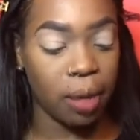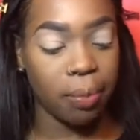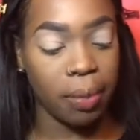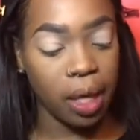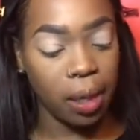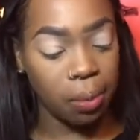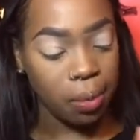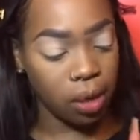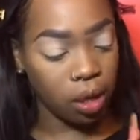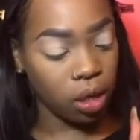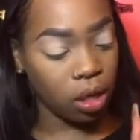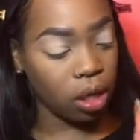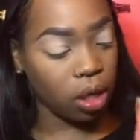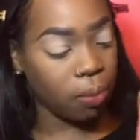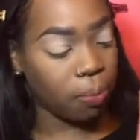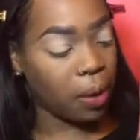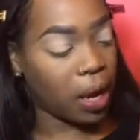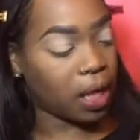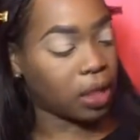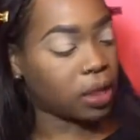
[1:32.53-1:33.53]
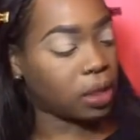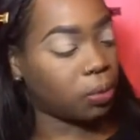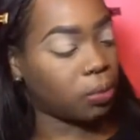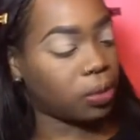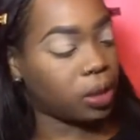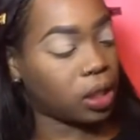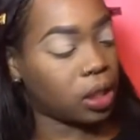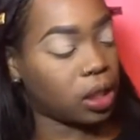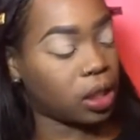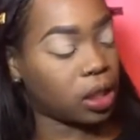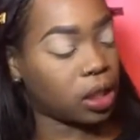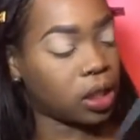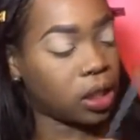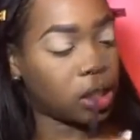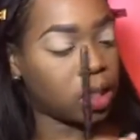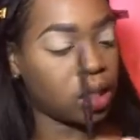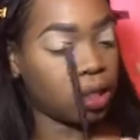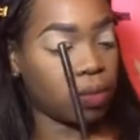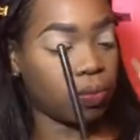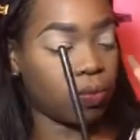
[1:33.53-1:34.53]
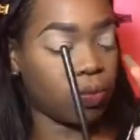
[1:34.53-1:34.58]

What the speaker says: Maybe possibly this